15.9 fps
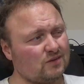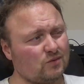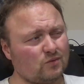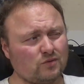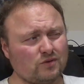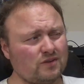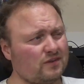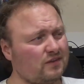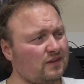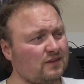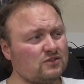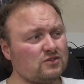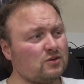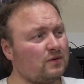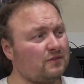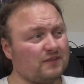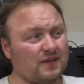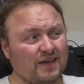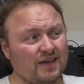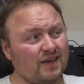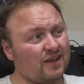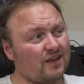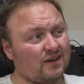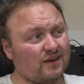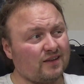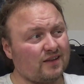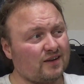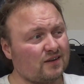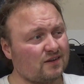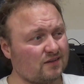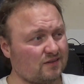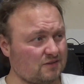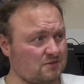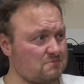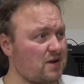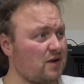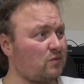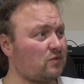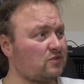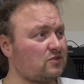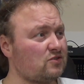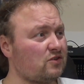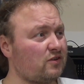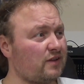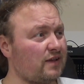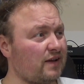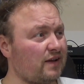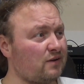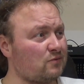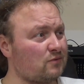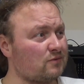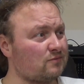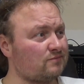Wouldn't think so with your hair like that. Might want to sort that out.